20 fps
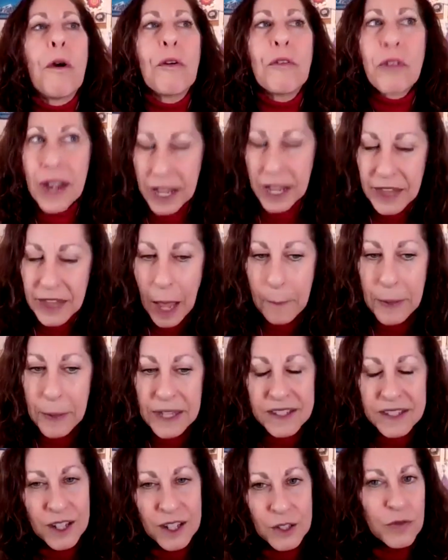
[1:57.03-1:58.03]
Ran that
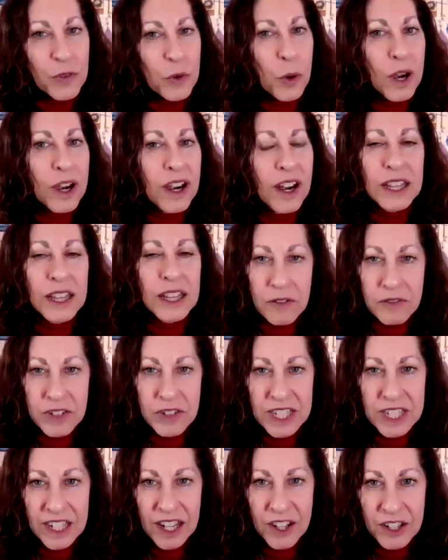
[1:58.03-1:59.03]
business for
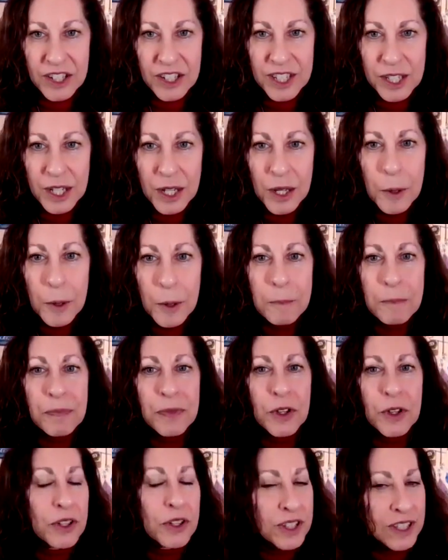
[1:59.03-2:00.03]
11 years,
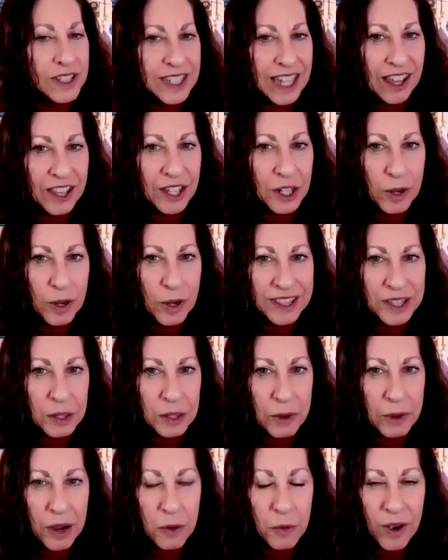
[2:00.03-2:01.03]
couldn't scale it quite
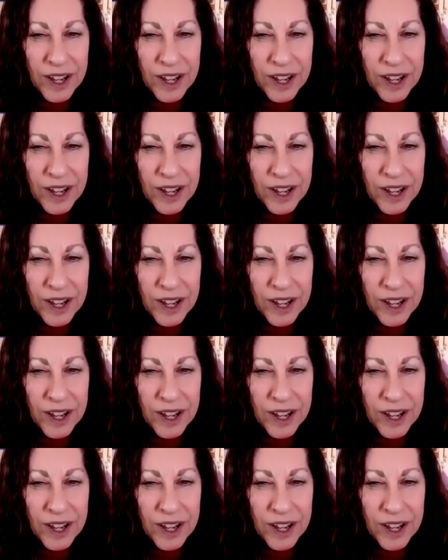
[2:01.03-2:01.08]
the way I